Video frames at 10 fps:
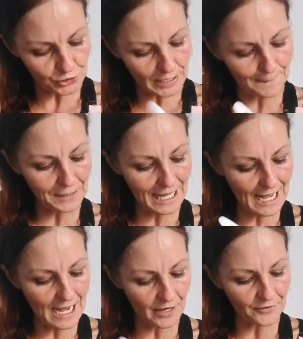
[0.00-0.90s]
to
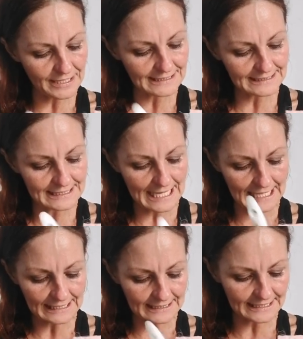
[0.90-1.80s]
apply our resin
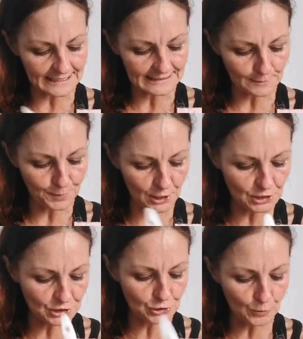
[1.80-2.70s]
like this,
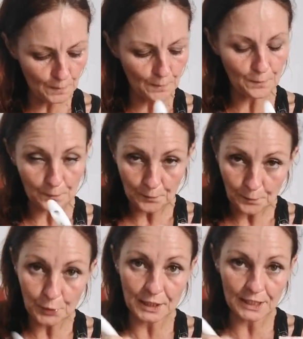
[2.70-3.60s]
opposed to
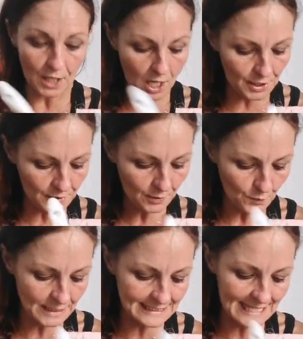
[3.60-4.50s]
putting it on,
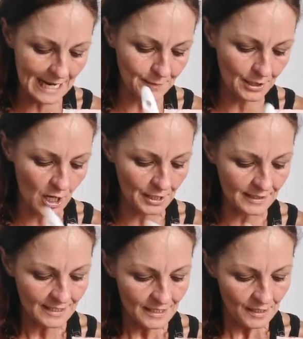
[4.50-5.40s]
we dab it
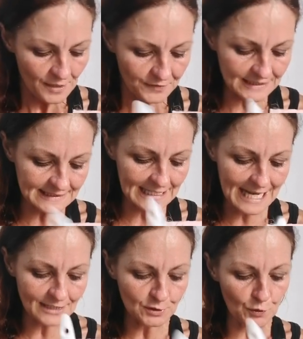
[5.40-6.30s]
on. This
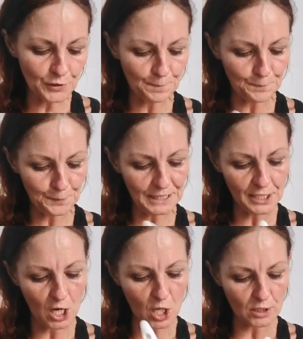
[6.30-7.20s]
allows all the
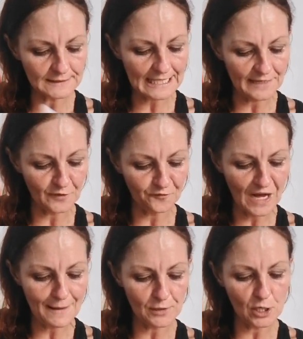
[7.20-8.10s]
pinholes and the
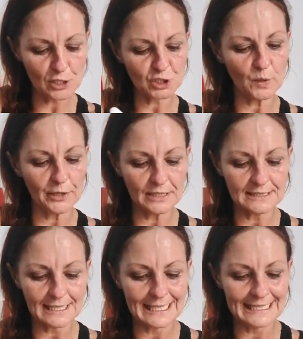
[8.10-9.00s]
fiberglass
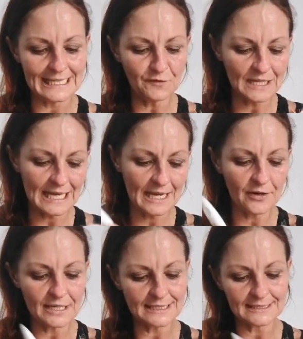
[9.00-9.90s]
where it's leaving
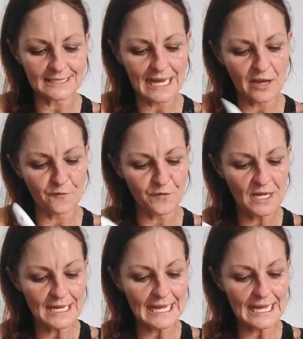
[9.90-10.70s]
areas to have